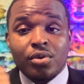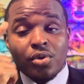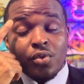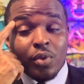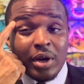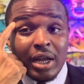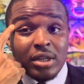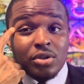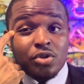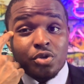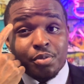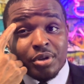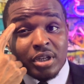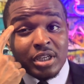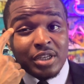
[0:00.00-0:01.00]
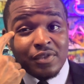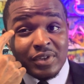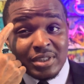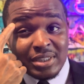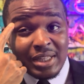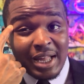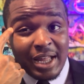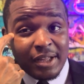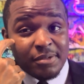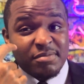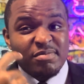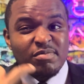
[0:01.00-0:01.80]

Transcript: What I do believe is that